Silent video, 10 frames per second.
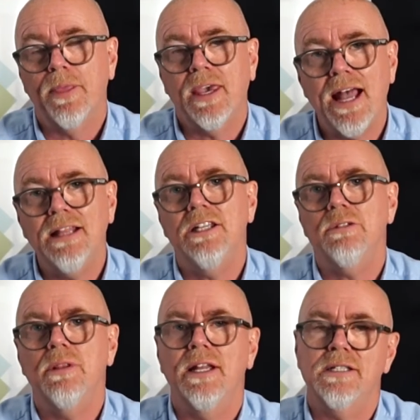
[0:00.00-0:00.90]

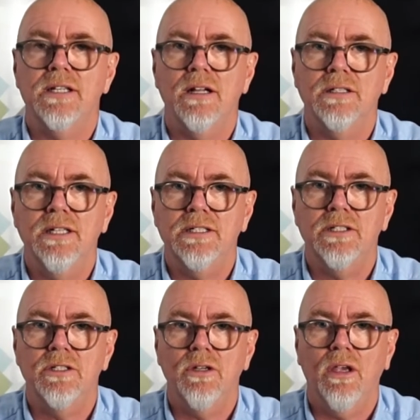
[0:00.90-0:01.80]
Candidates will then start to
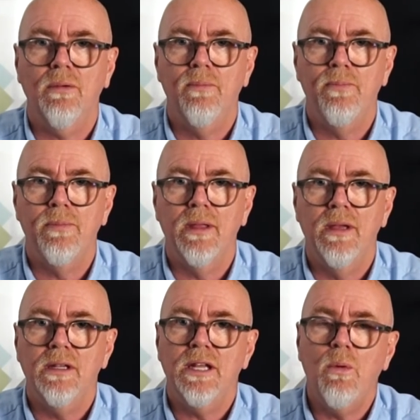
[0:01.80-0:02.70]
listen to you.
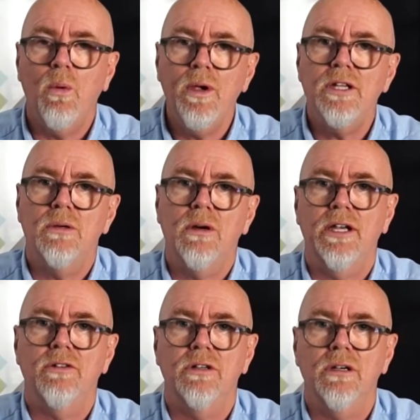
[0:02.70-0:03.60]
Now, what we do at
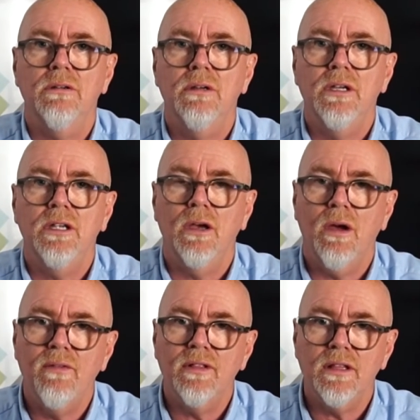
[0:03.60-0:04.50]
iIntro,
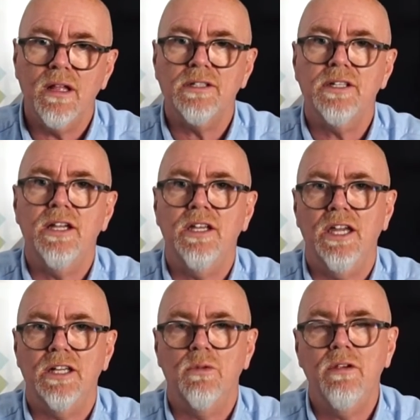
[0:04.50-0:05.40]
over the last 10
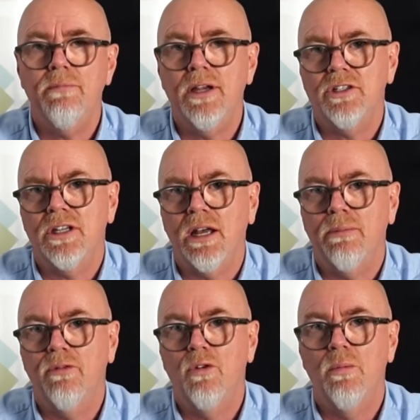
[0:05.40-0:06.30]
years, we've measured our
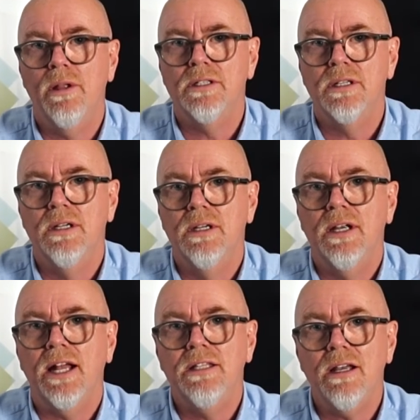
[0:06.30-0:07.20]
performance,
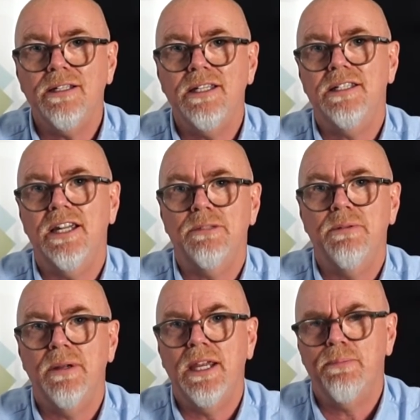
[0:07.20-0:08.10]
and
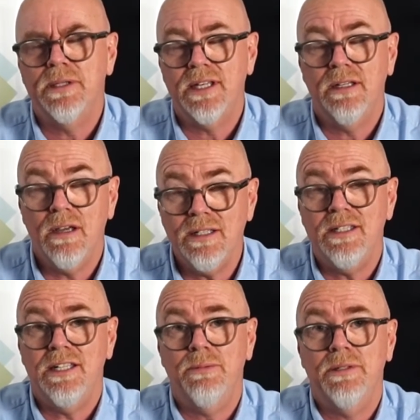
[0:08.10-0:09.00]

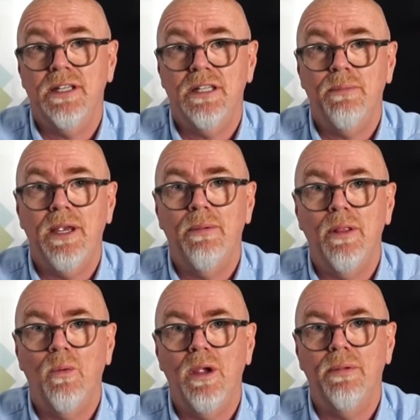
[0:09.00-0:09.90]
96% of the people
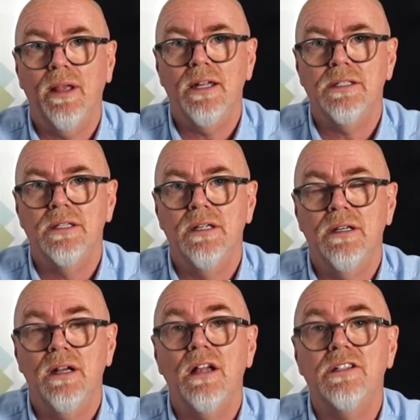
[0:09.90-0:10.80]
that we place
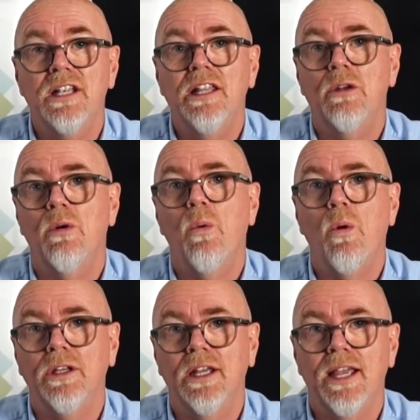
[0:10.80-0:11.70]
are still in the role
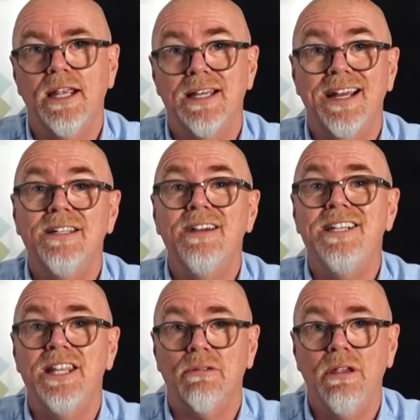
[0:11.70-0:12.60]
1 year later, and
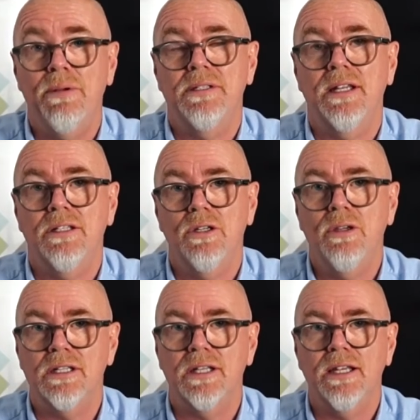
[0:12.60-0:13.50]
93% 2
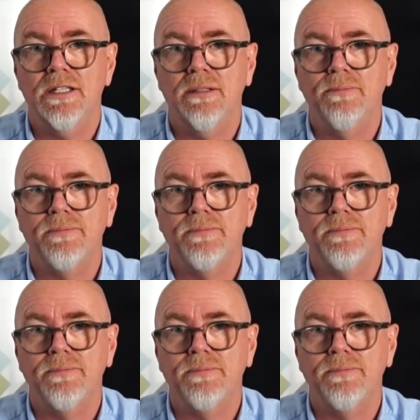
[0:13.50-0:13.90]
years later.